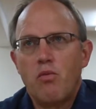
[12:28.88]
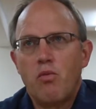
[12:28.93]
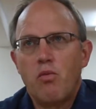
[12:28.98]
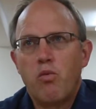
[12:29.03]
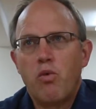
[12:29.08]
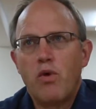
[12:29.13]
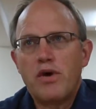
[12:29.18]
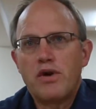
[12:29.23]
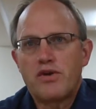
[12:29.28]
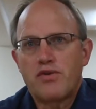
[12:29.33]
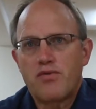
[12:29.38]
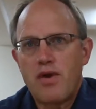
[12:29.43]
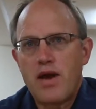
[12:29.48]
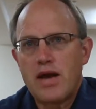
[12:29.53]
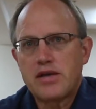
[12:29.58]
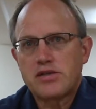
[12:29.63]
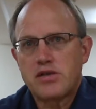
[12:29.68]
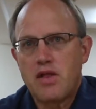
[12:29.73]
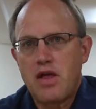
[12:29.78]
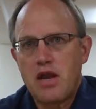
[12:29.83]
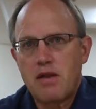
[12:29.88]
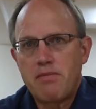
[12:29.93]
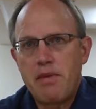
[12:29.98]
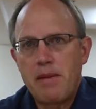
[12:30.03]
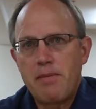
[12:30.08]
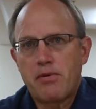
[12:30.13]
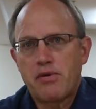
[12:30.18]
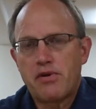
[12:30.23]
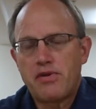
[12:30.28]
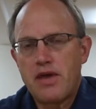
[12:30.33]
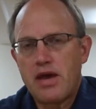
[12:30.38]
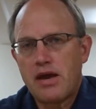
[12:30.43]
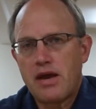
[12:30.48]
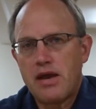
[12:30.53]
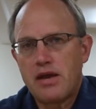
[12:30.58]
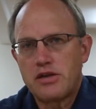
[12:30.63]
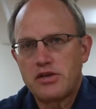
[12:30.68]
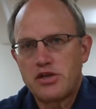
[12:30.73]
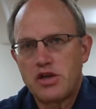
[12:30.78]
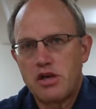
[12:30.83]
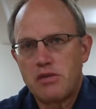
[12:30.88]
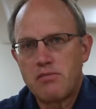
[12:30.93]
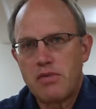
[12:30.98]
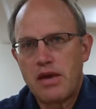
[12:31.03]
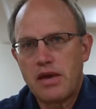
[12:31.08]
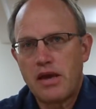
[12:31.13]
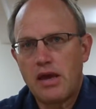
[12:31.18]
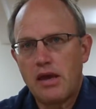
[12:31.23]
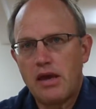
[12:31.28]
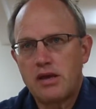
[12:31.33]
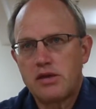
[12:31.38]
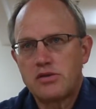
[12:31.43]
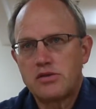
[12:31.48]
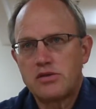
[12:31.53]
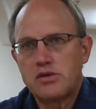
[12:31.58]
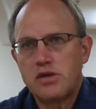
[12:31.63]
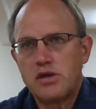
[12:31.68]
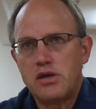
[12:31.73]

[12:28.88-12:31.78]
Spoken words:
What attracts a lot of people to that kind of chair making is